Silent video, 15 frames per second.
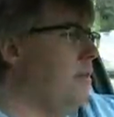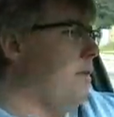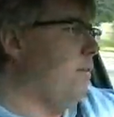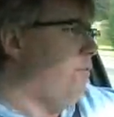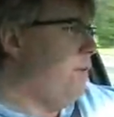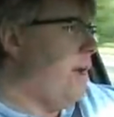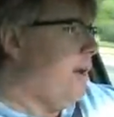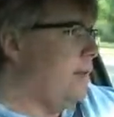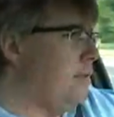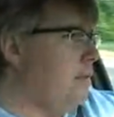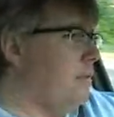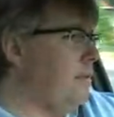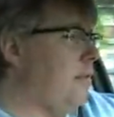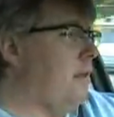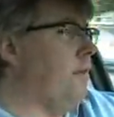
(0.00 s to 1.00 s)
the
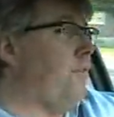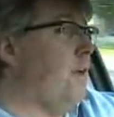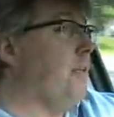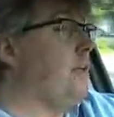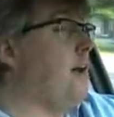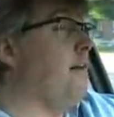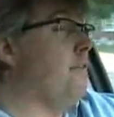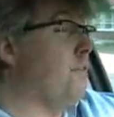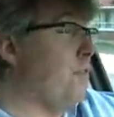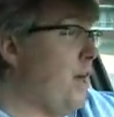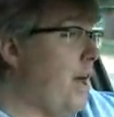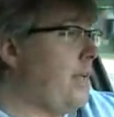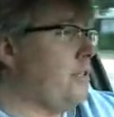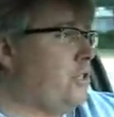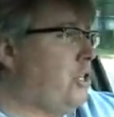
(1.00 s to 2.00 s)
effect, the effect of
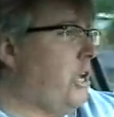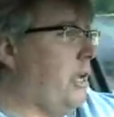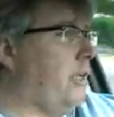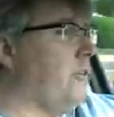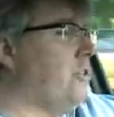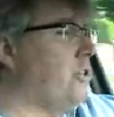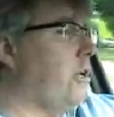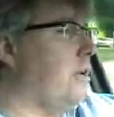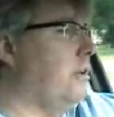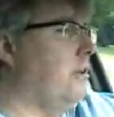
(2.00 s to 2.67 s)
that change